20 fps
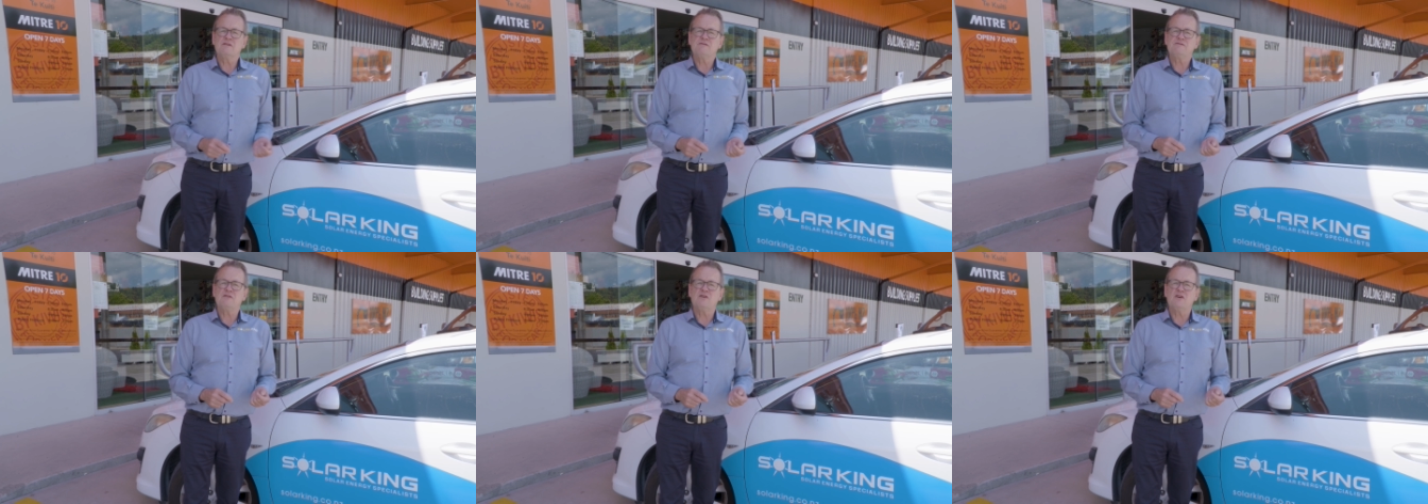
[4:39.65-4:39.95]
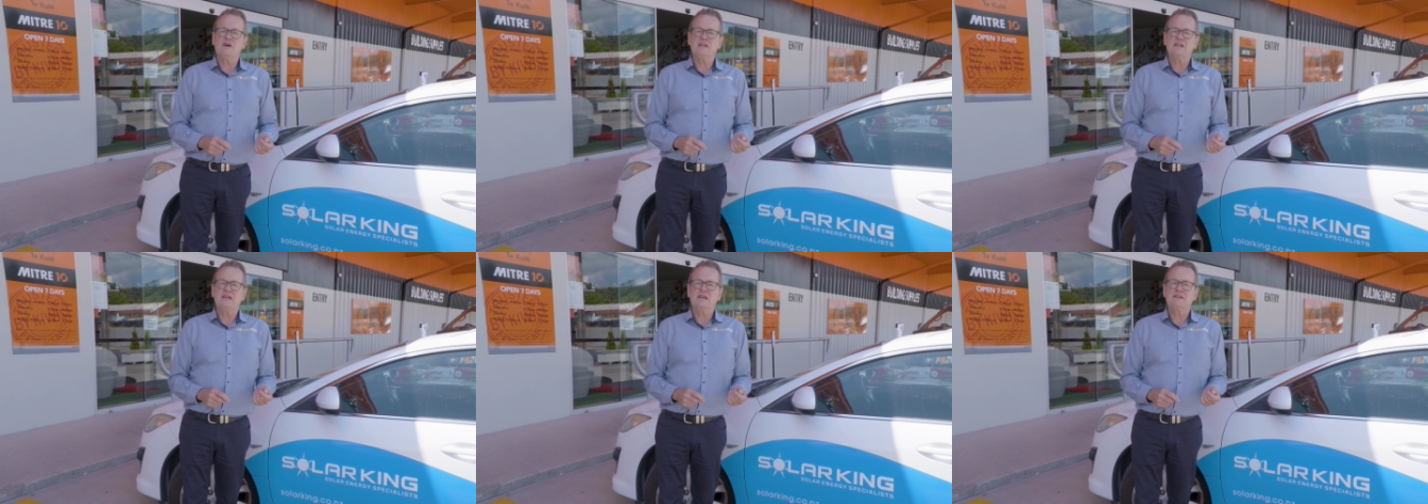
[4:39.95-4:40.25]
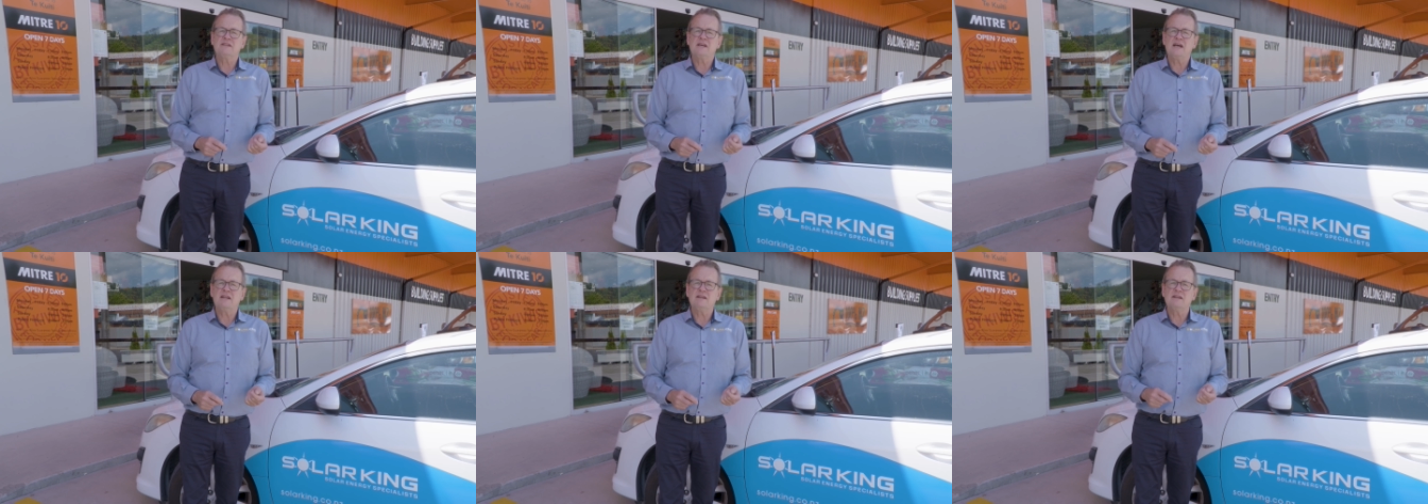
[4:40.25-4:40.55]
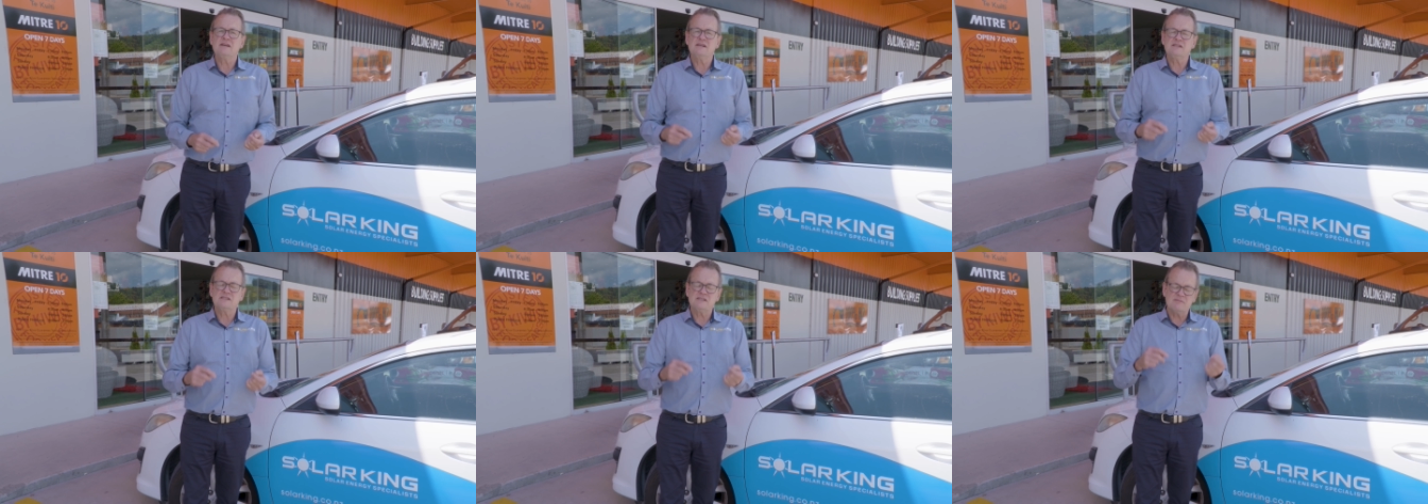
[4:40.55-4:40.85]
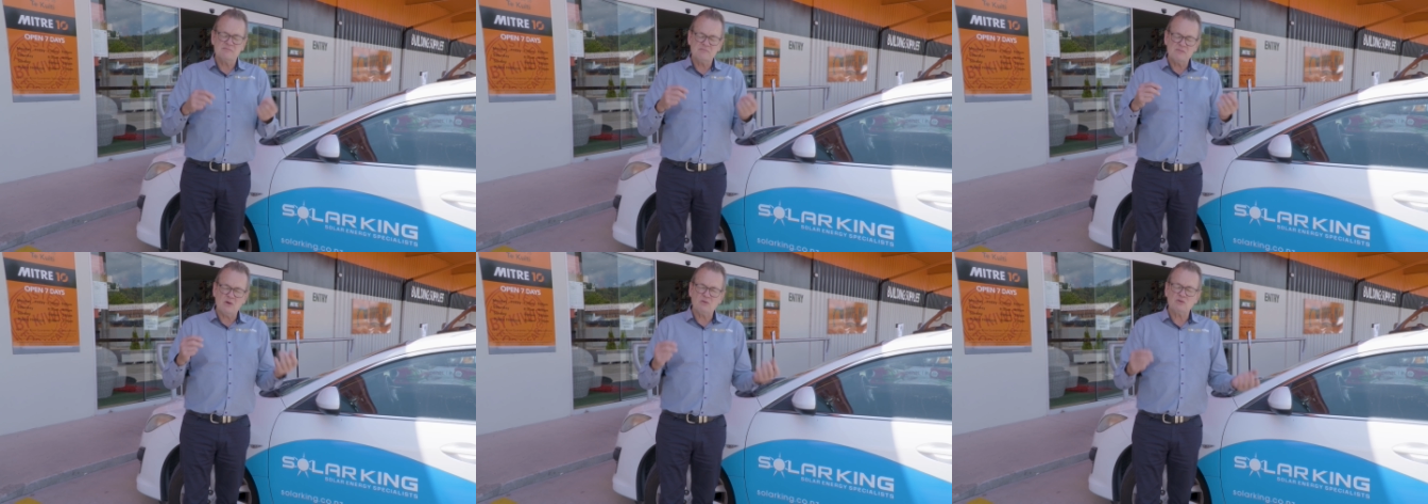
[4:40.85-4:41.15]
are finding that it's
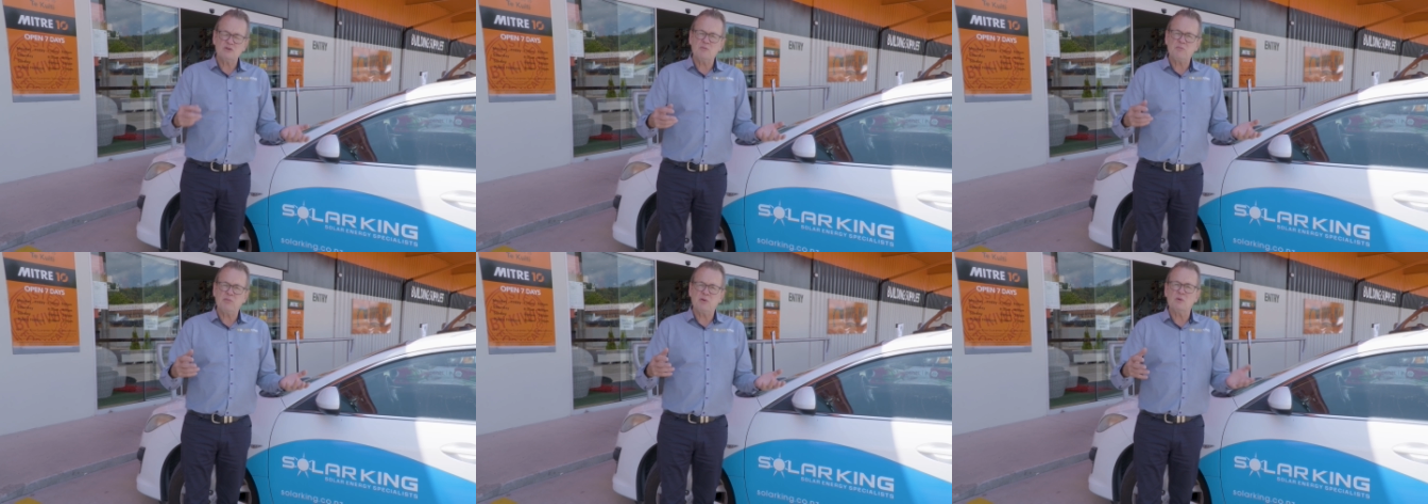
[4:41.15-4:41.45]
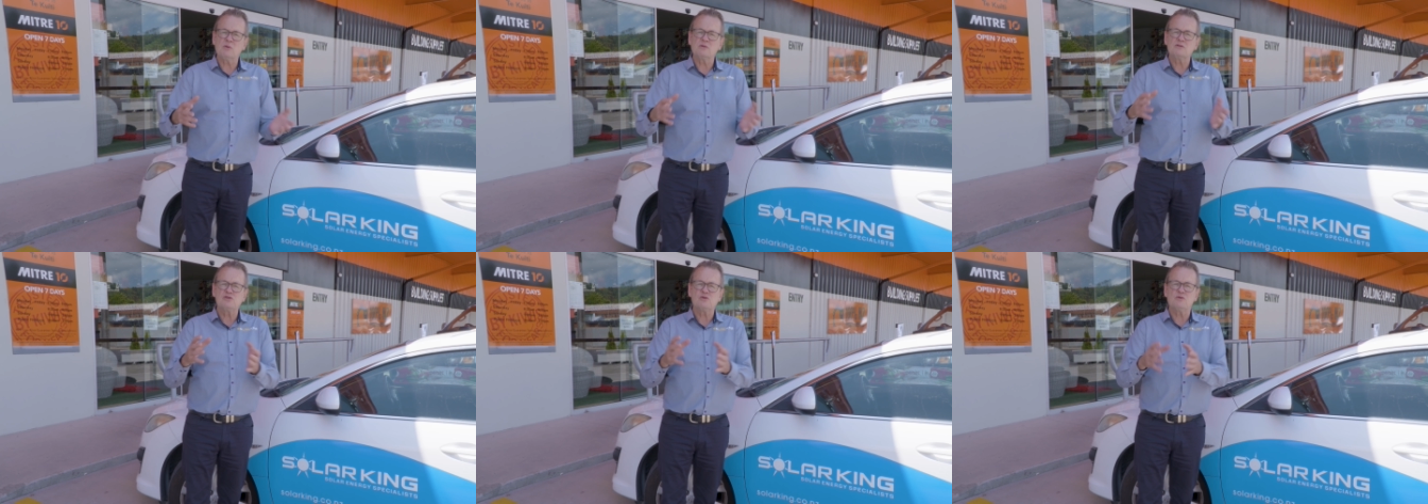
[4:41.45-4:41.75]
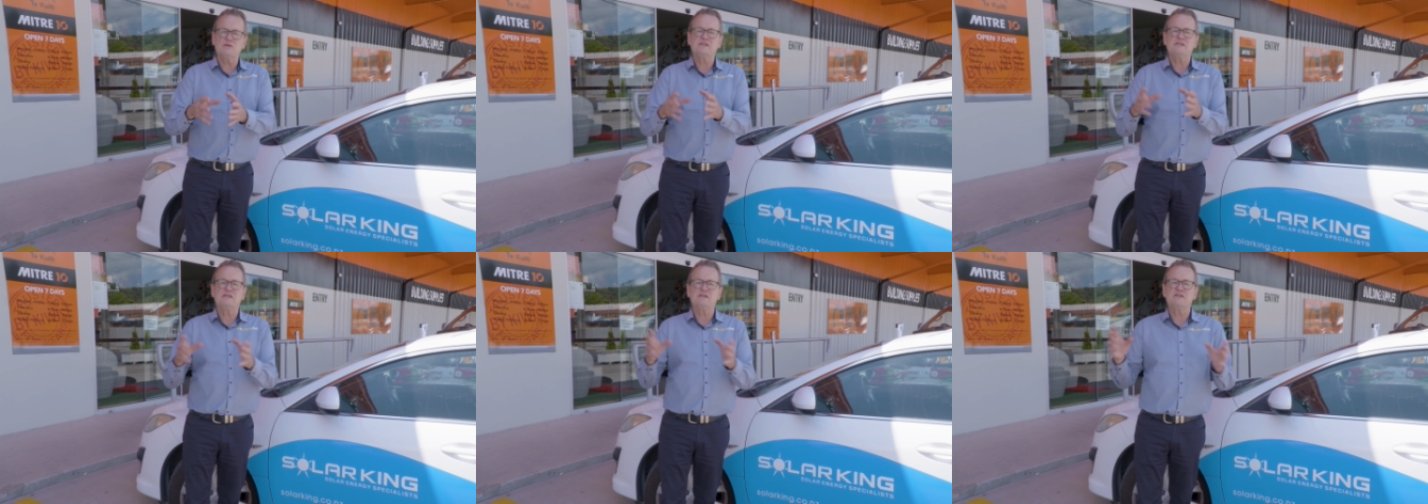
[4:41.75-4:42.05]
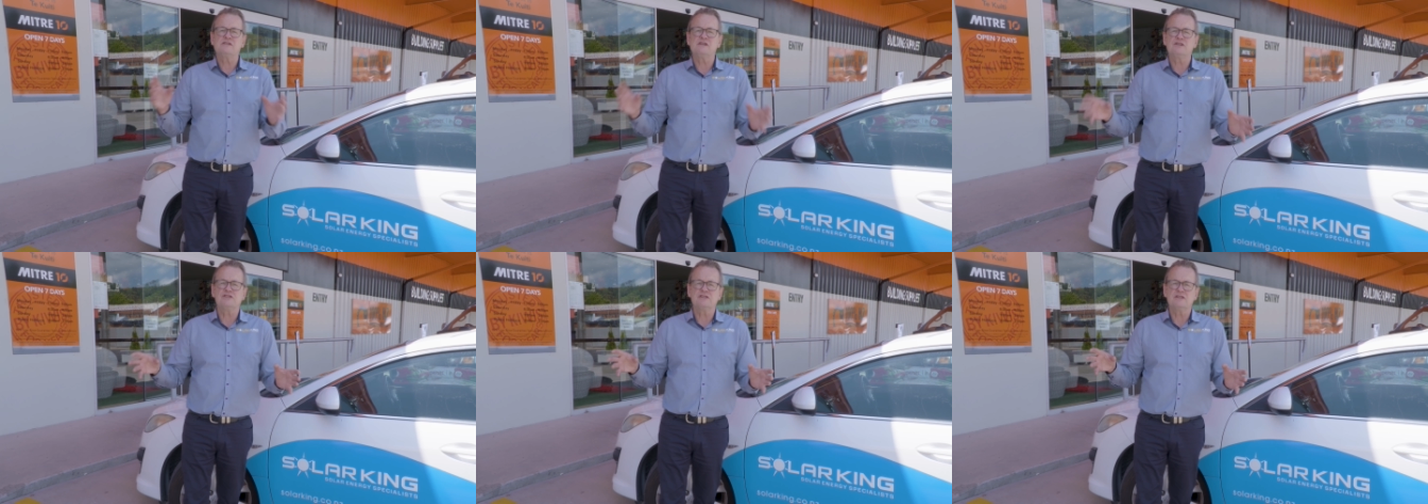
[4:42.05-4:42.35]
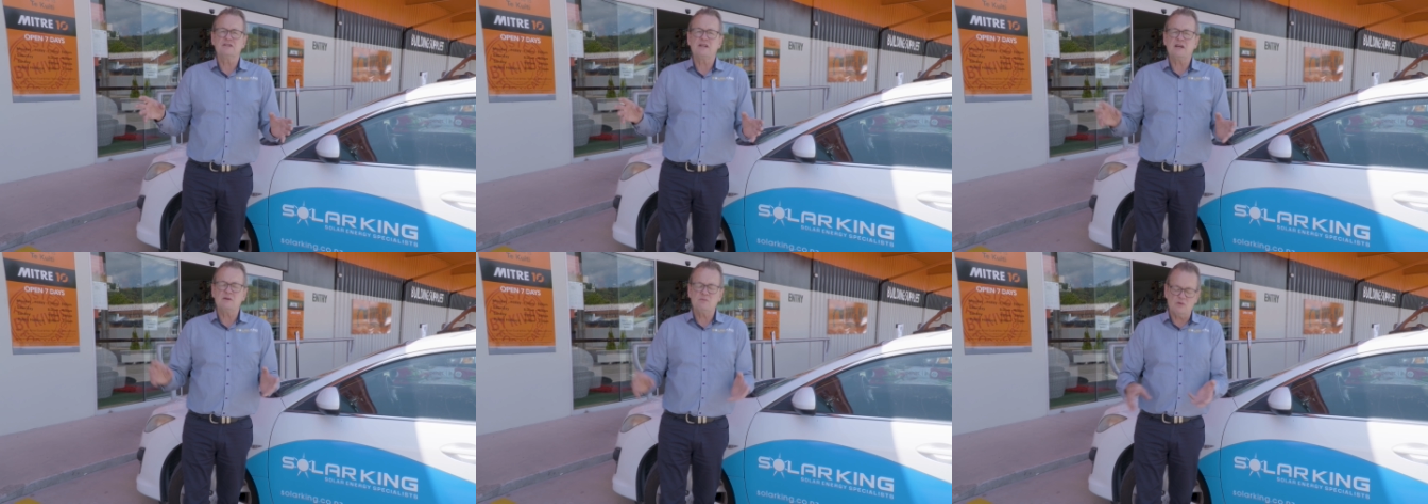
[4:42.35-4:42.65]
a multiple choice
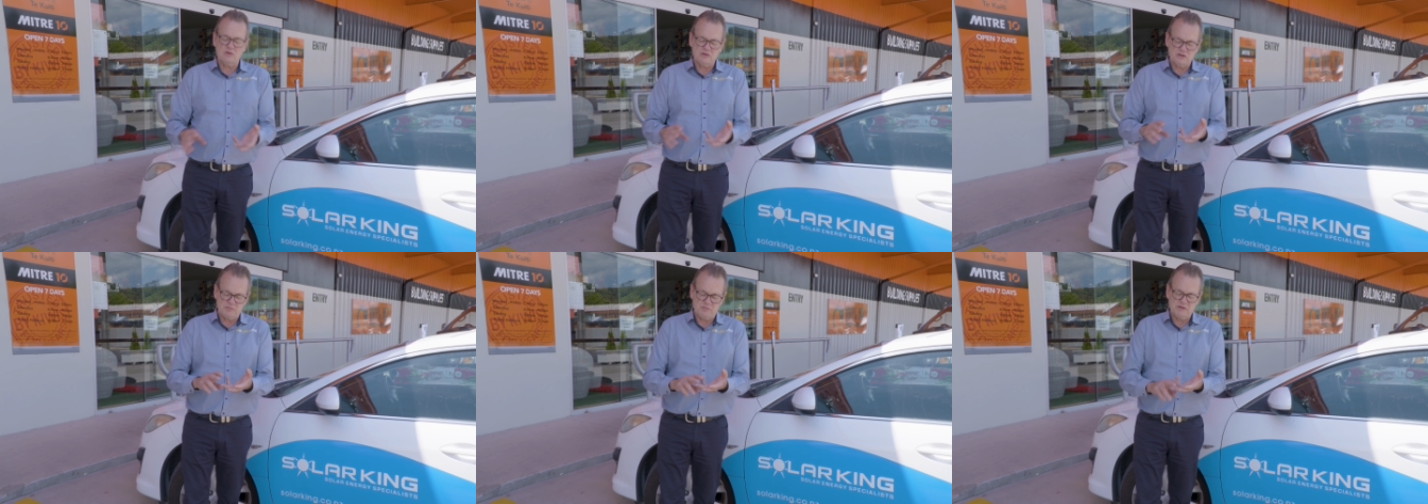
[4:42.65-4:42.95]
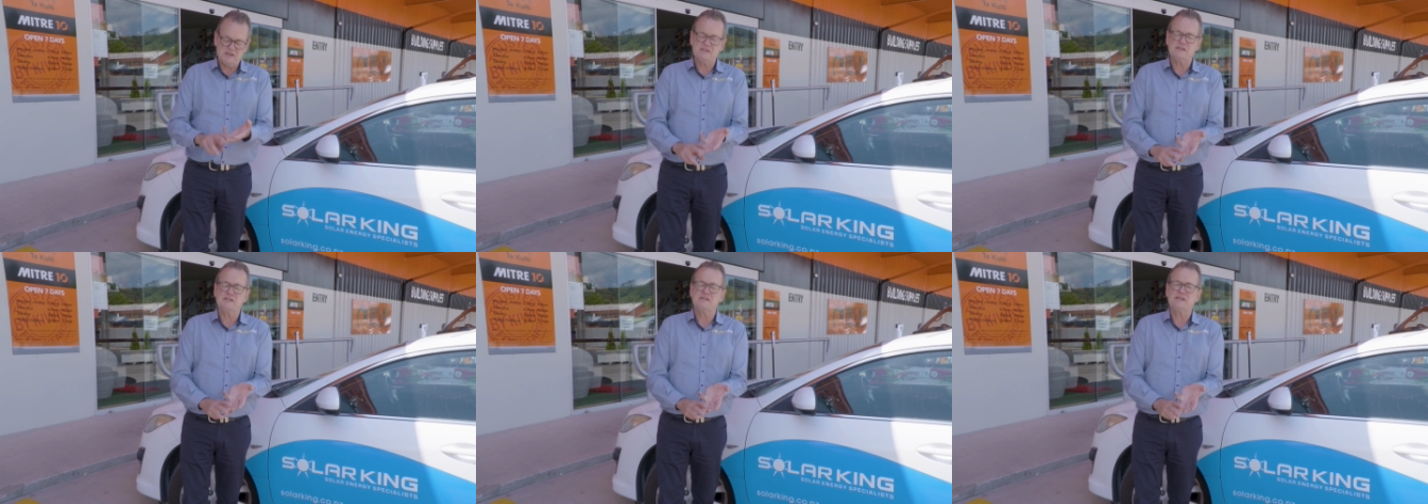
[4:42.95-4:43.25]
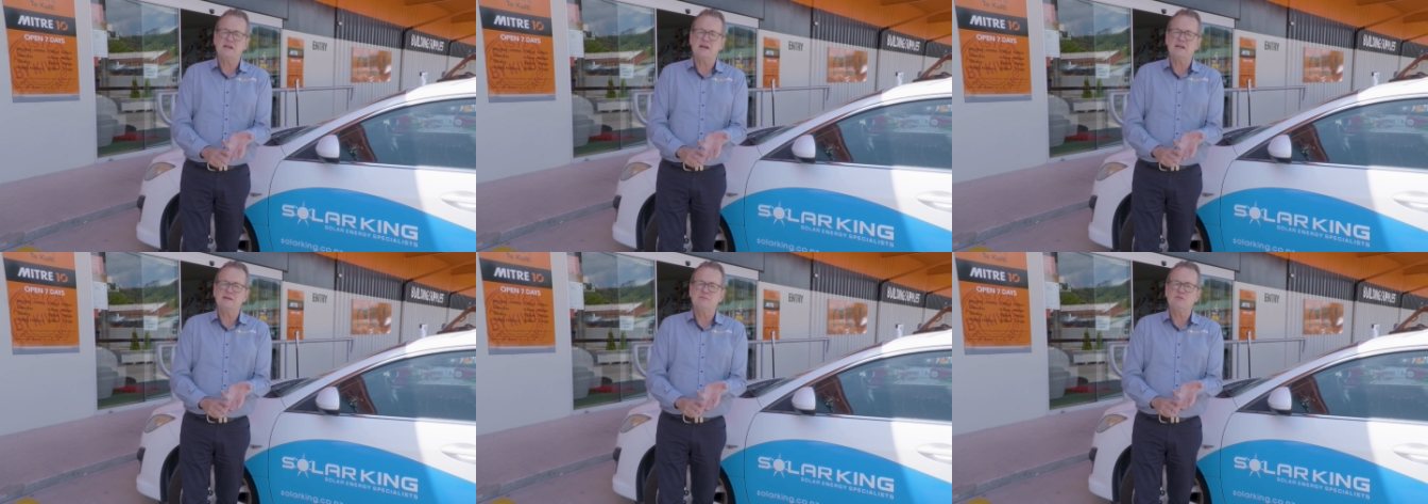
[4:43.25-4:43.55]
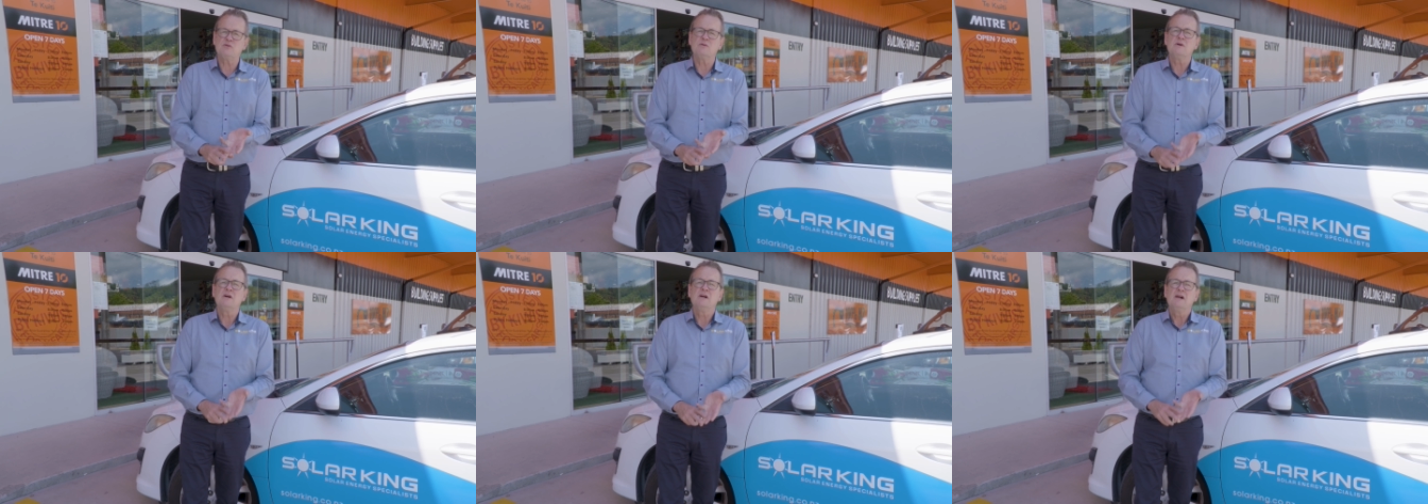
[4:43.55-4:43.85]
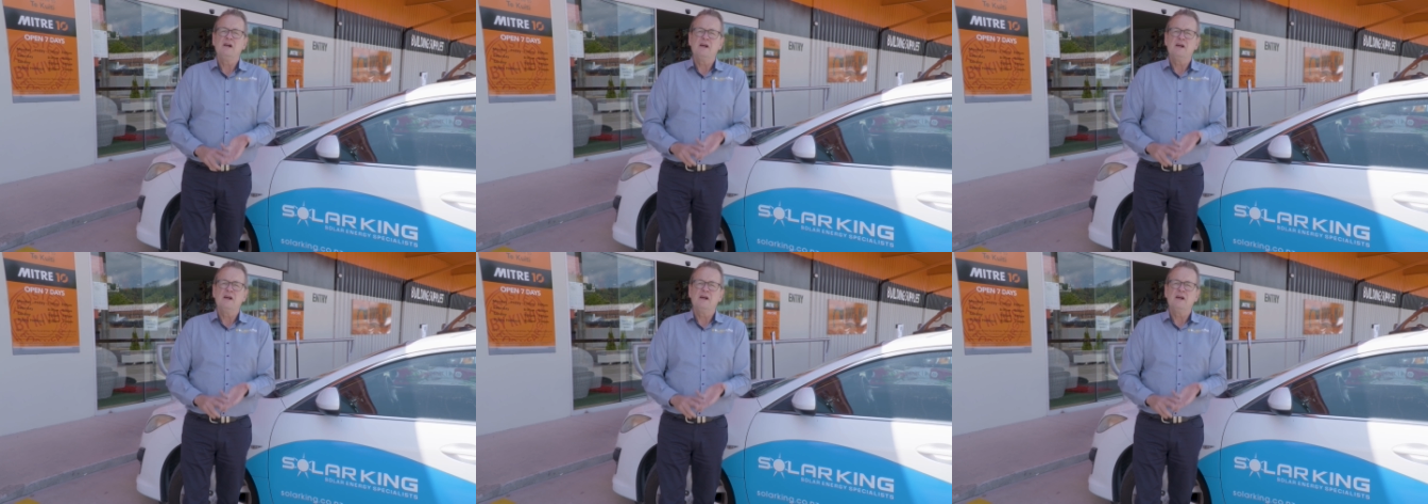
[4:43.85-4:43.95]
decision. They want to be sustainable,